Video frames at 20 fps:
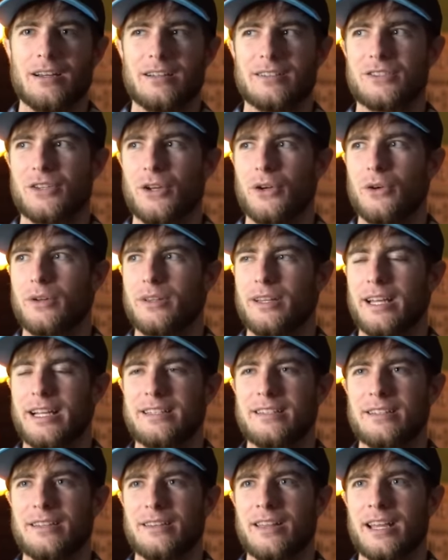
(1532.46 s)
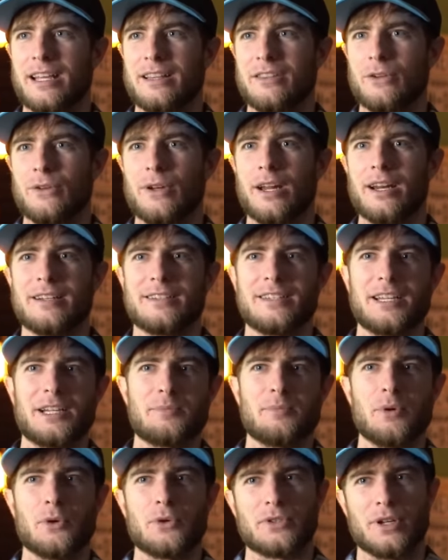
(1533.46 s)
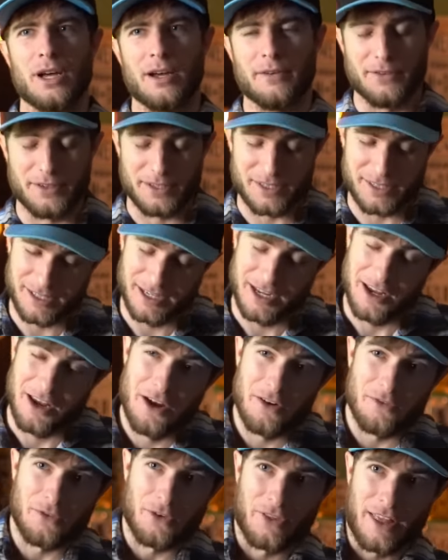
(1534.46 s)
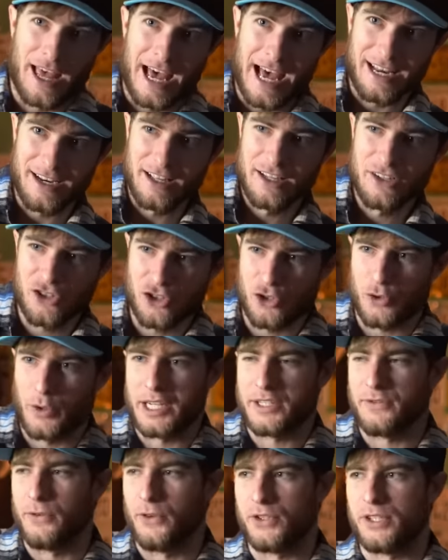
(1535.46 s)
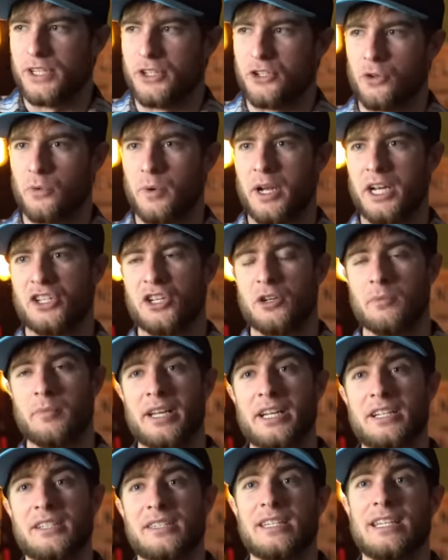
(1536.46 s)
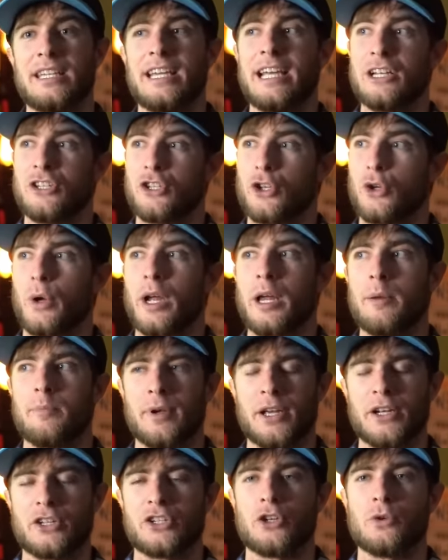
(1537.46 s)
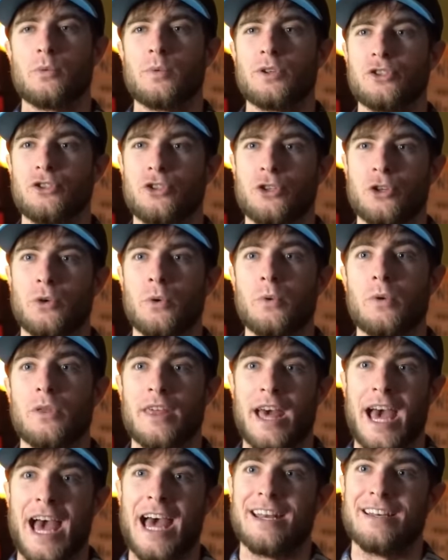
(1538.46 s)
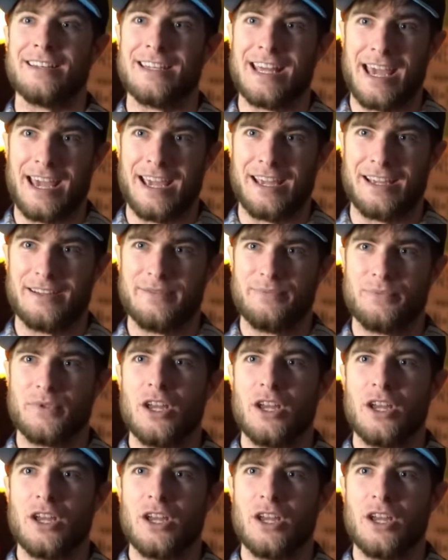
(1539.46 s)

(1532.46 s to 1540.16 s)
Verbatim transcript: So I'd like to thank the United States Post Office for that stressful situation because the Instagram picture was due that day.